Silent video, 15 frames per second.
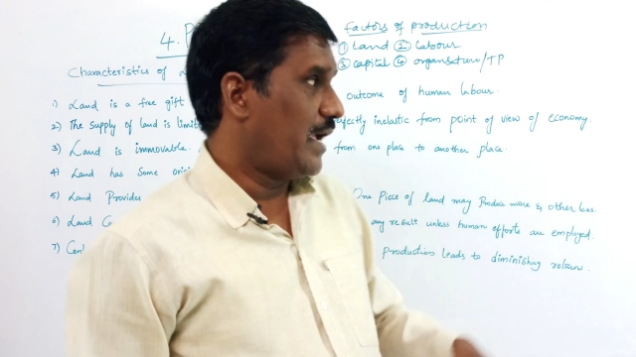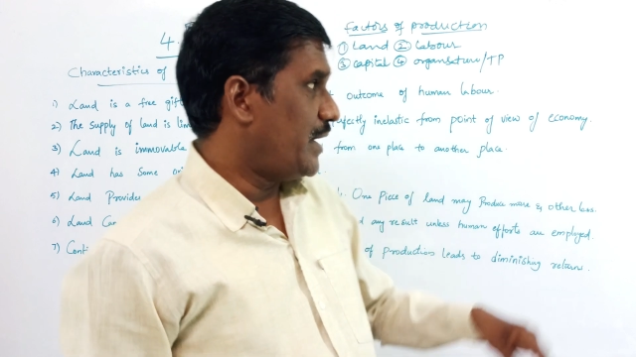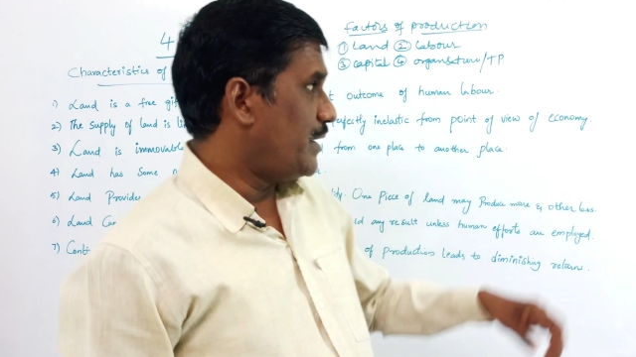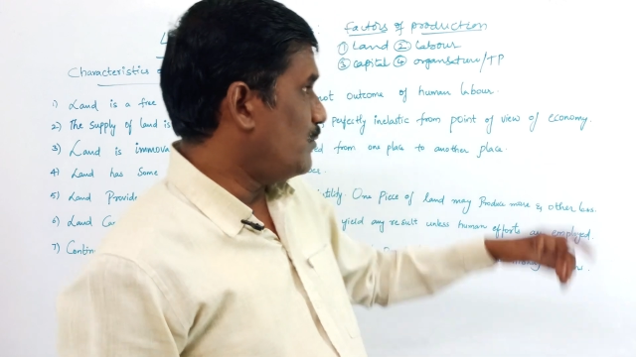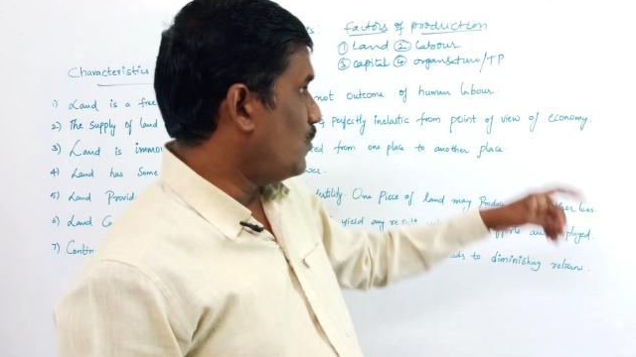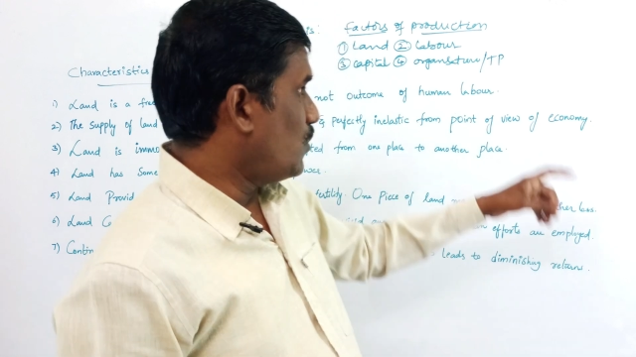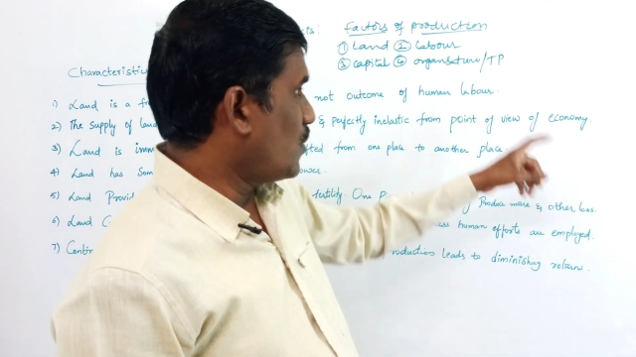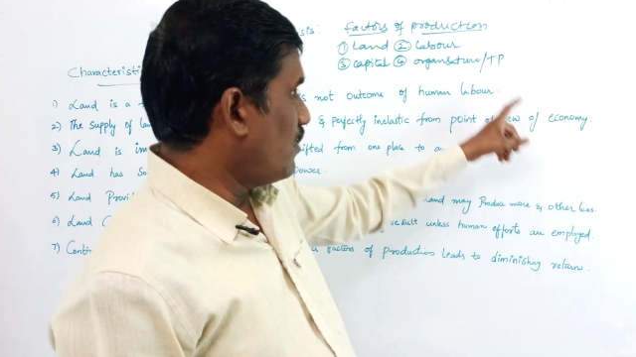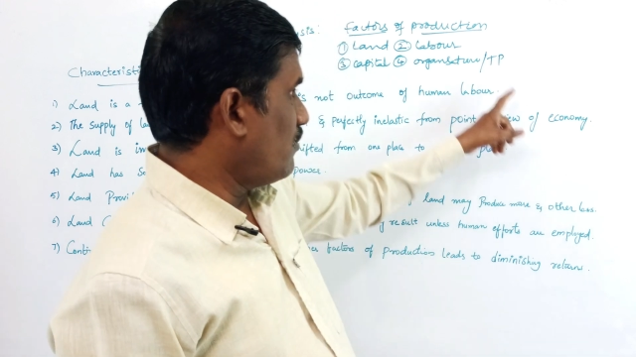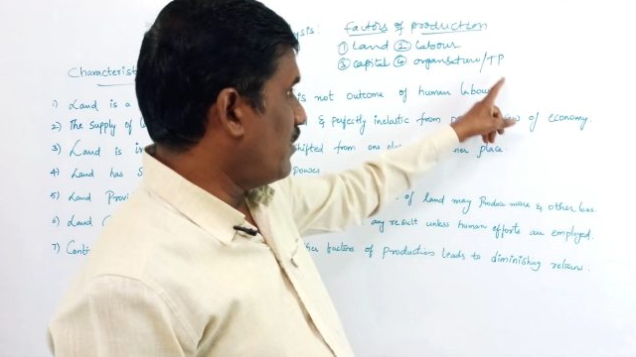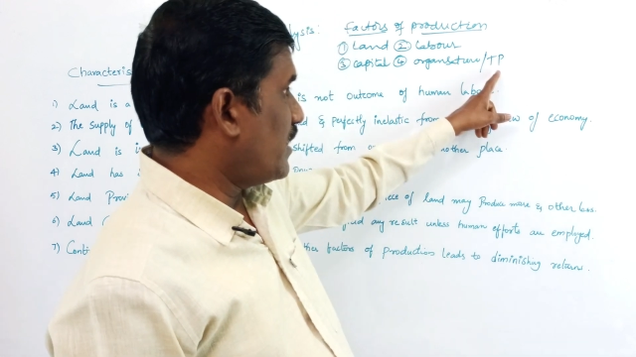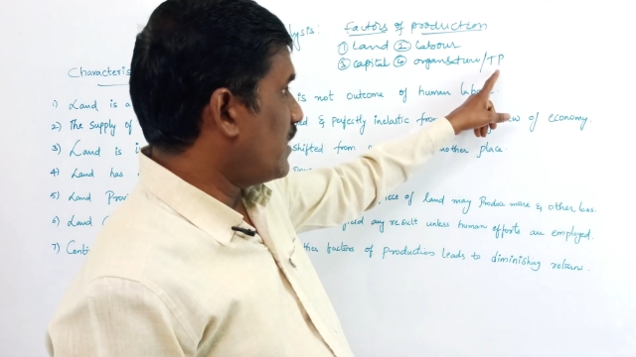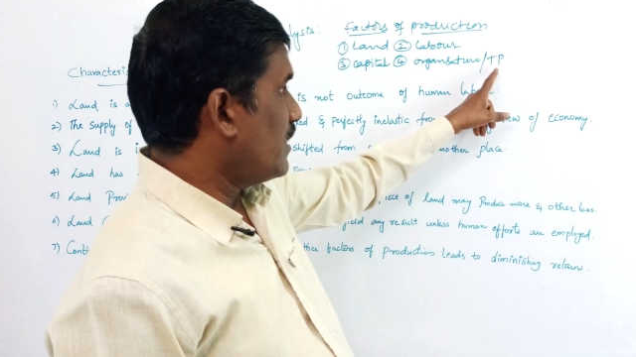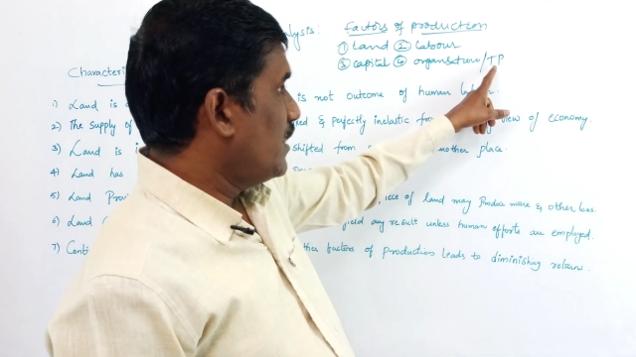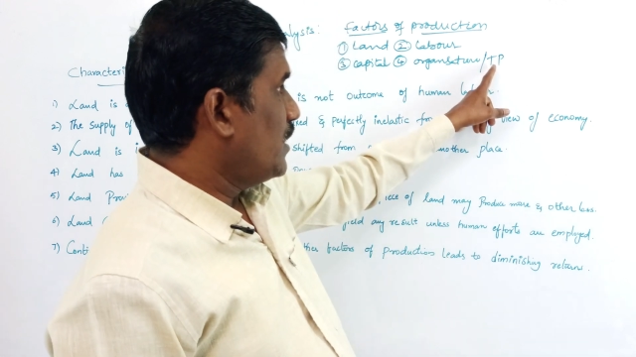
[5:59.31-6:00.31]
And
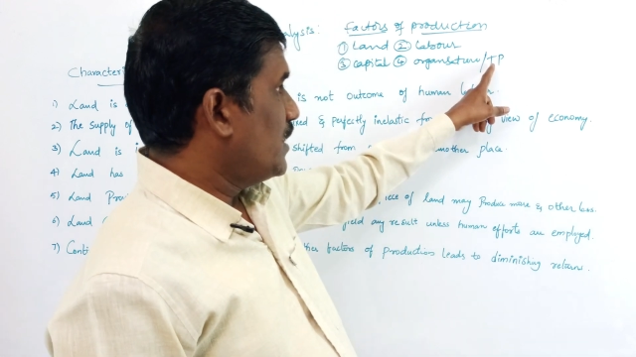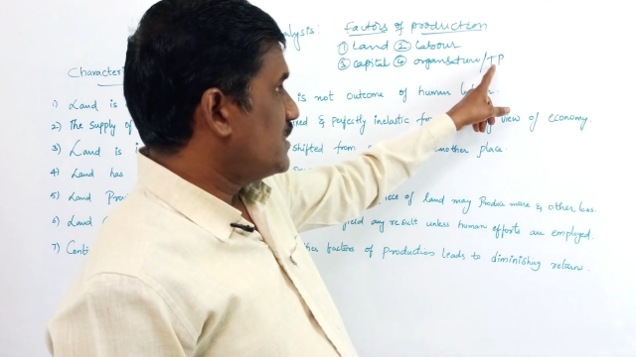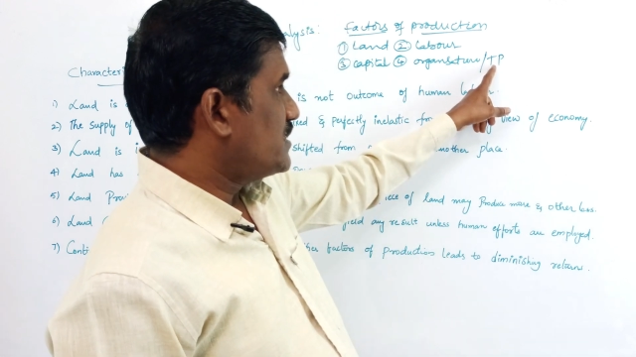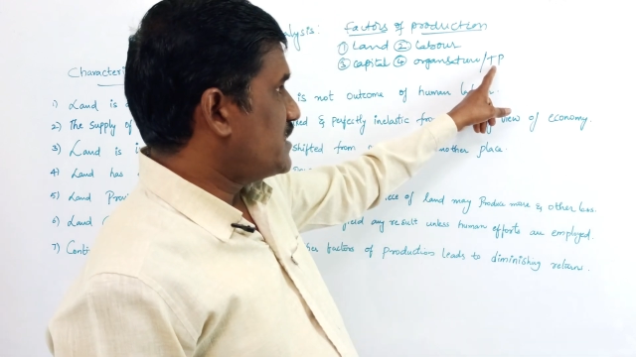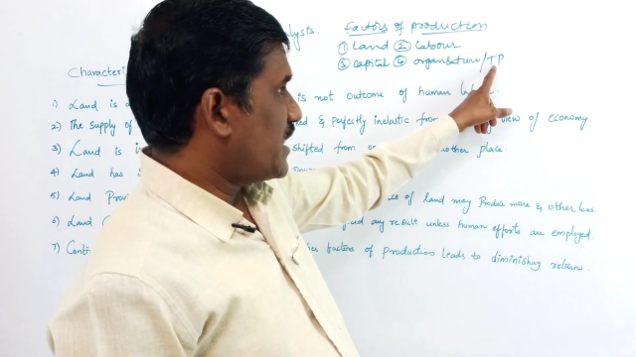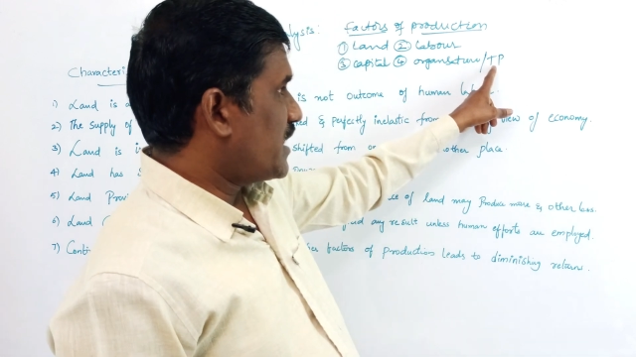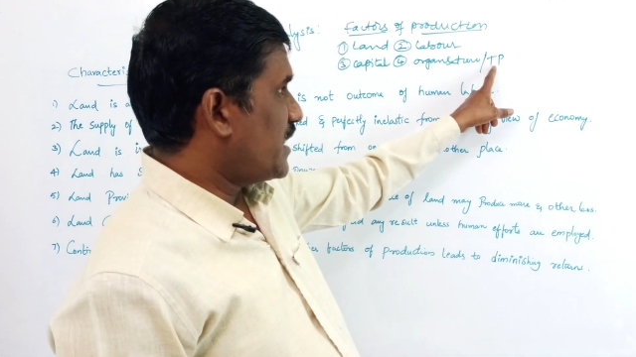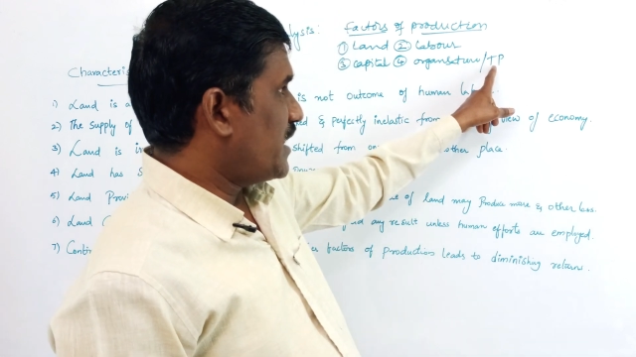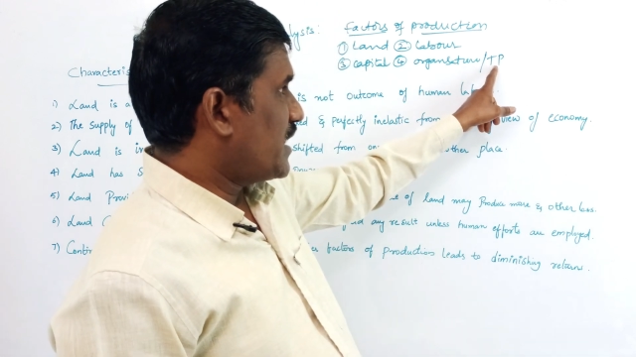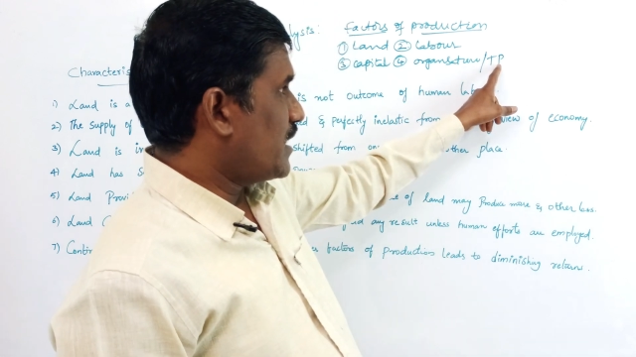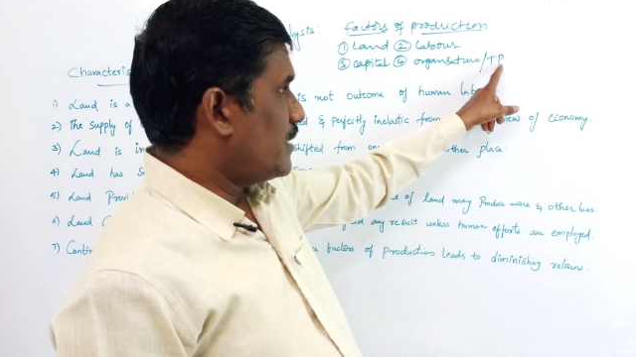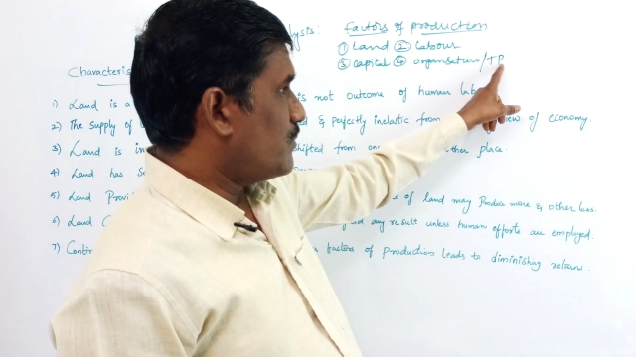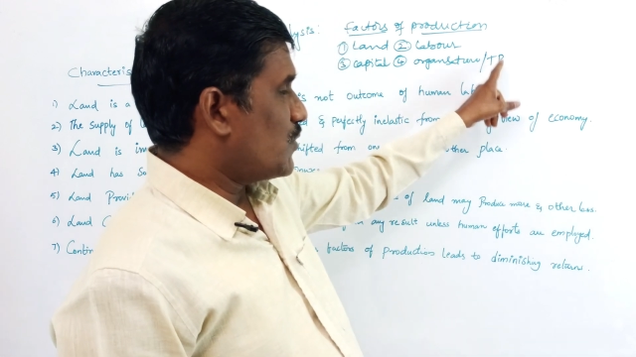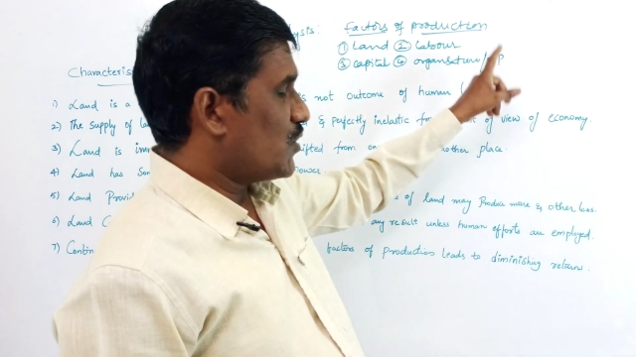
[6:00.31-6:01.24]
moreover, technical